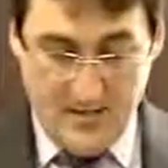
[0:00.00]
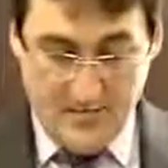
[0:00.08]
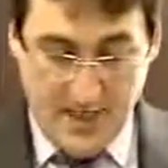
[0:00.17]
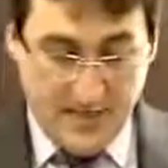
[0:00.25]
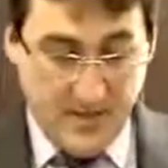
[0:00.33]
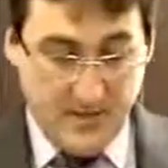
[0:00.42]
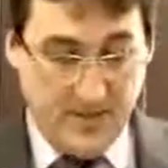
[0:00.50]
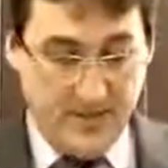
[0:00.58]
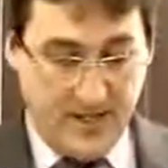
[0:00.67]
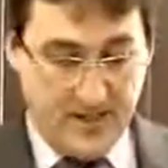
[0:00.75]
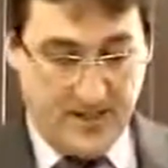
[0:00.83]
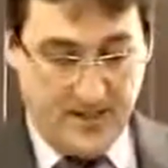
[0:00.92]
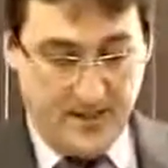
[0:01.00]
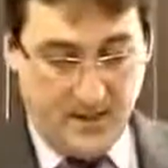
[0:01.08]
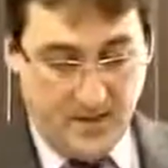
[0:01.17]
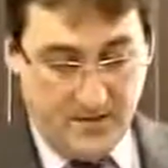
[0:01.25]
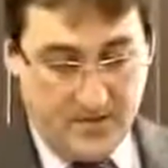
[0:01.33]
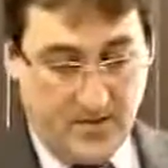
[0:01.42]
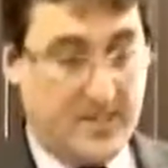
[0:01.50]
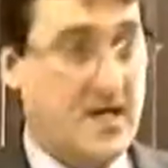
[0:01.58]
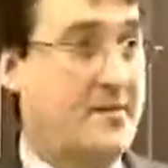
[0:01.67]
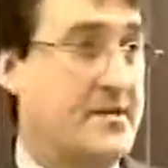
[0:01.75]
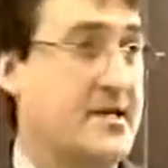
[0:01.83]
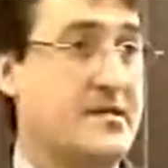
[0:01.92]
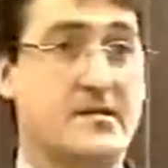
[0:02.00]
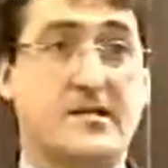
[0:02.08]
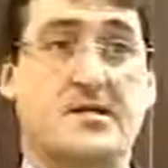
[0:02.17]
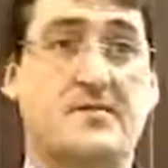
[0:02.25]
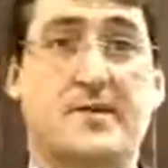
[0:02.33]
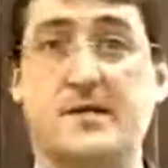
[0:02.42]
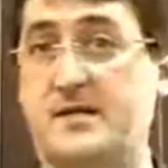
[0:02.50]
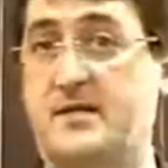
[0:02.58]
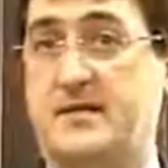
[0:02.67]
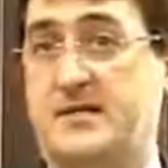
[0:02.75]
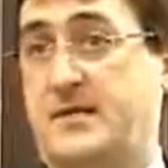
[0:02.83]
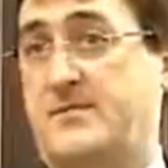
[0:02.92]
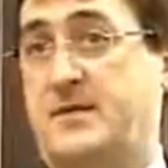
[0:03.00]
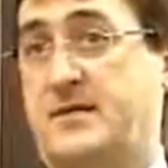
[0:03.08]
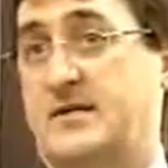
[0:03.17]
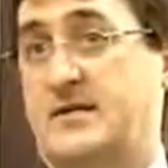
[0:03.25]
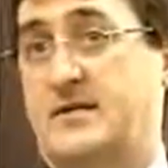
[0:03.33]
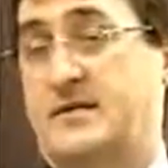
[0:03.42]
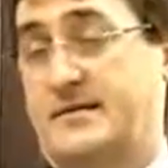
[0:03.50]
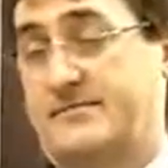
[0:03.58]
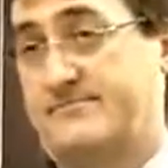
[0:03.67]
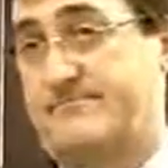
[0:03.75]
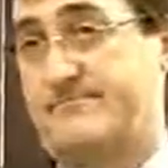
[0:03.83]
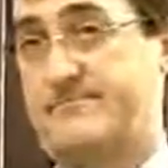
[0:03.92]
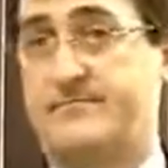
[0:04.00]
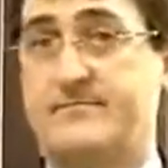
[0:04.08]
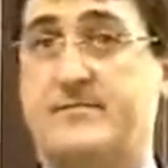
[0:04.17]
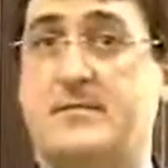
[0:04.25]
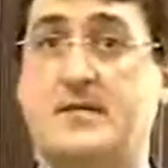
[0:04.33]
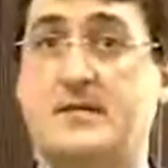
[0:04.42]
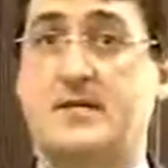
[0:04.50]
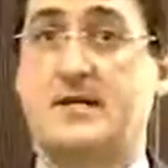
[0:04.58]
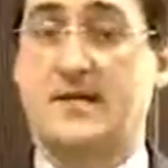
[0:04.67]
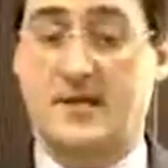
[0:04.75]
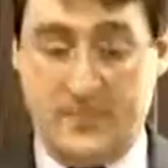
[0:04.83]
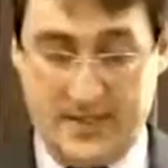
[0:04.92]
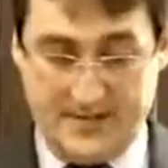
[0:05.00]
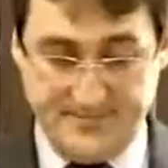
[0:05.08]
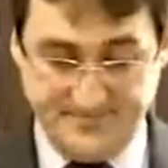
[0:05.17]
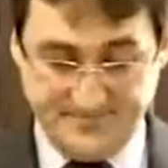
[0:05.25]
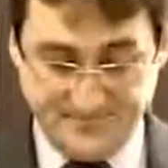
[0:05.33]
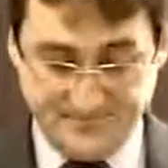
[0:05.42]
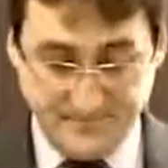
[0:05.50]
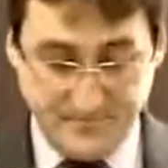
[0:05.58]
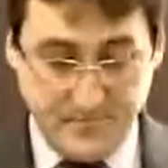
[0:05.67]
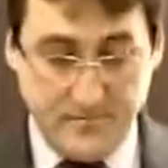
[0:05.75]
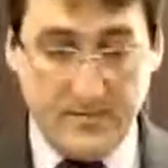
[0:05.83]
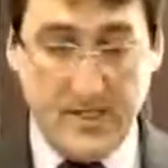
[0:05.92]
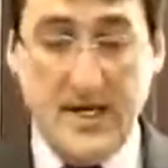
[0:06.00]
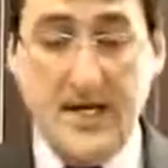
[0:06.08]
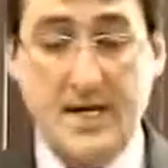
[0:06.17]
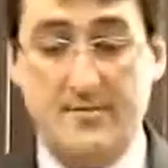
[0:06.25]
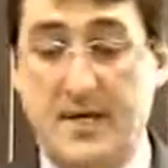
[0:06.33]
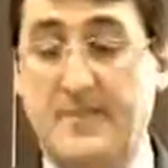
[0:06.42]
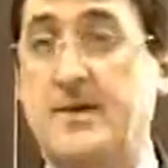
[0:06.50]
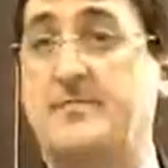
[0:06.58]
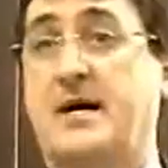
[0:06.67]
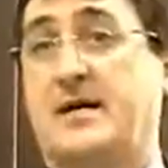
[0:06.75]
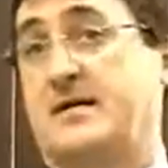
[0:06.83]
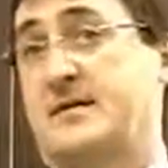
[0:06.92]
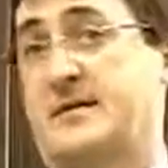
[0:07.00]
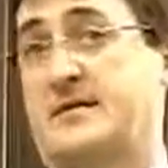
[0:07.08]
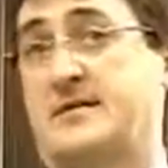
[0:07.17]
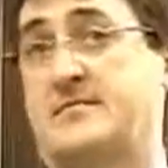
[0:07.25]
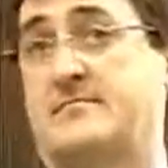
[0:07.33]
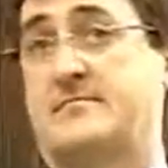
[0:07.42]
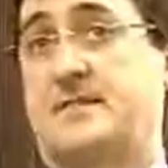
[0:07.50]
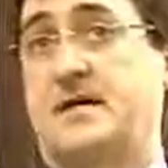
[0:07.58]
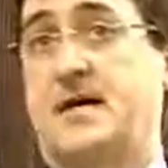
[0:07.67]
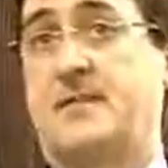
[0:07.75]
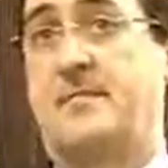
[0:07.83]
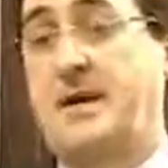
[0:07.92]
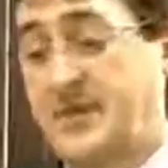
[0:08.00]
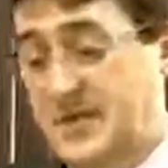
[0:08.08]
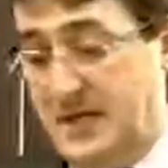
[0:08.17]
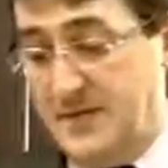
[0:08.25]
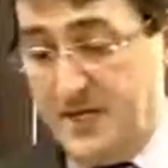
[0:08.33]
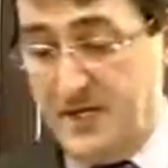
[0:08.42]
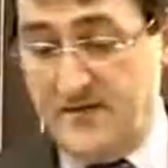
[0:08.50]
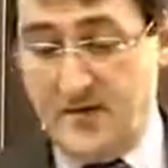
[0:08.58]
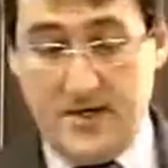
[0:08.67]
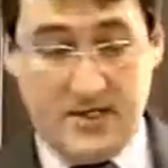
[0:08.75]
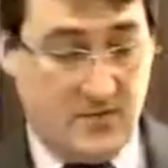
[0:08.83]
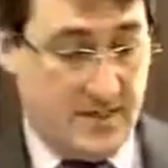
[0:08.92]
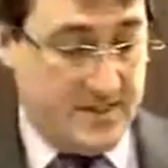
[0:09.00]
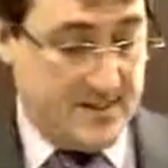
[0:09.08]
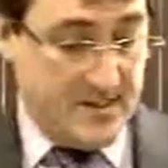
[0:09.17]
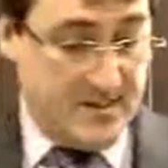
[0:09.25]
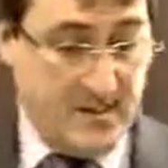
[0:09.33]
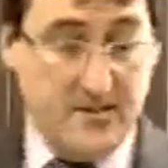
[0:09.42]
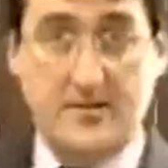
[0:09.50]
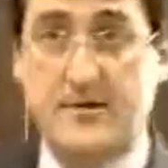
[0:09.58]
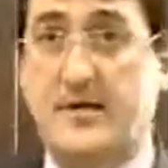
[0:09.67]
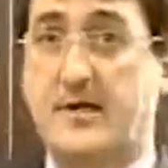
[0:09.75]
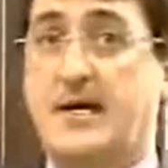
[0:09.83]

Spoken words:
Maybe remodeling the home to accommodate a disability that somebody's dealing with. Maybe a bucket list. Maybe something you've always wanted to do,